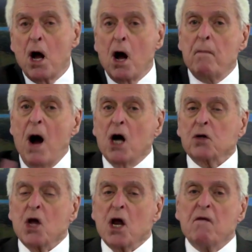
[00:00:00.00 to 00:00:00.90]

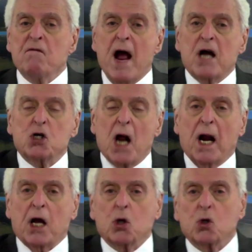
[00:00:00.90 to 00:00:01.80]
among the
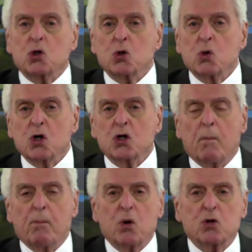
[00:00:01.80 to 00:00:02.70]
evangelicals who are
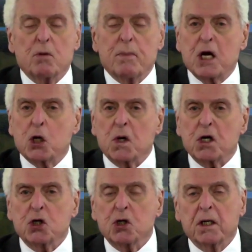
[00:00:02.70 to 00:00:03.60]
supposed to be
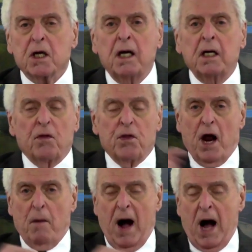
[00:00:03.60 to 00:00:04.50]
Christians, the
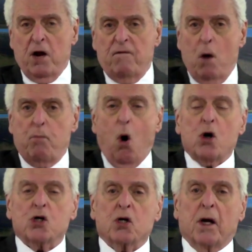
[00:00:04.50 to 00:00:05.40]
amount of
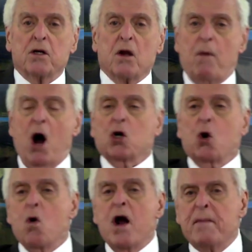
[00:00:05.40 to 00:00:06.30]
abortions among
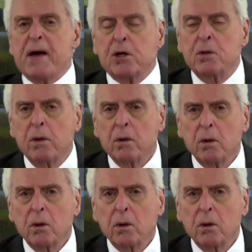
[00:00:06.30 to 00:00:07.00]
the women,